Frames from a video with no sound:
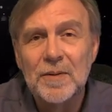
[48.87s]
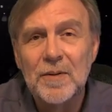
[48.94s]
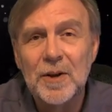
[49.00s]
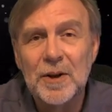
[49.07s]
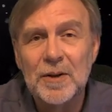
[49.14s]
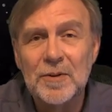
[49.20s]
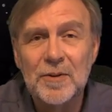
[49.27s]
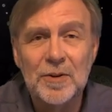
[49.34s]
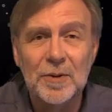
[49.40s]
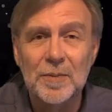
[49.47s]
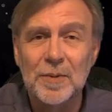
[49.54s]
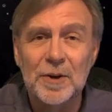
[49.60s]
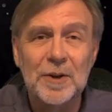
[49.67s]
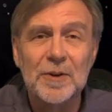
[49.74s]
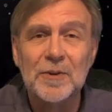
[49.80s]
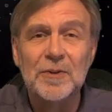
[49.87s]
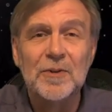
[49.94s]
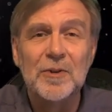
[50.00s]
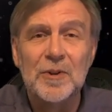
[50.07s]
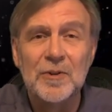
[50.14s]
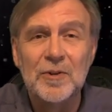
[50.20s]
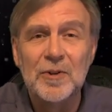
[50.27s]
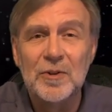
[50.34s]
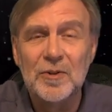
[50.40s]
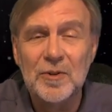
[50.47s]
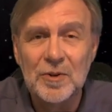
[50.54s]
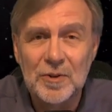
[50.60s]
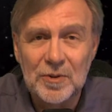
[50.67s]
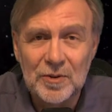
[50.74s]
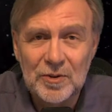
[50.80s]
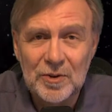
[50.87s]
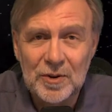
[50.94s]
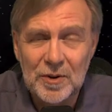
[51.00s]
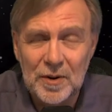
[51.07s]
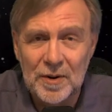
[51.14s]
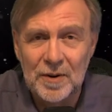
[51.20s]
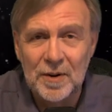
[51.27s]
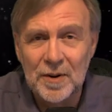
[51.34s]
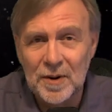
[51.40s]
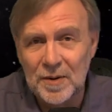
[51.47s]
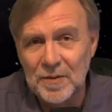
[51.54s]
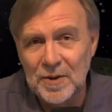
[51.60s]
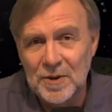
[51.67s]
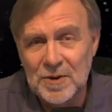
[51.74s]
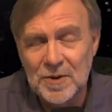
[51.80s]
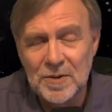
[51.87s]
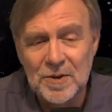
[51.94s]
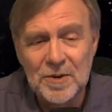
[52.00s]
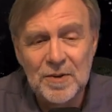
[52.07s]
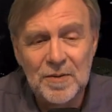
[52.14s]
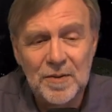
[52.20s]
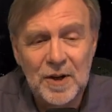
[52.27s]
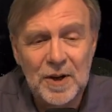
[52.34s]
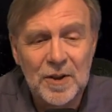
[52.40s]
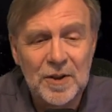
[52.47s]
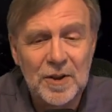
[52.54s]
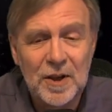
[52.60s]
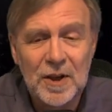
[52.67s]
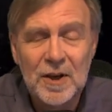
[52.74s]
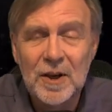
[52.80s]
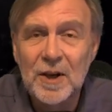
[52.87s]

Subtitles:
and to brothers and sisters of the Jewish faith.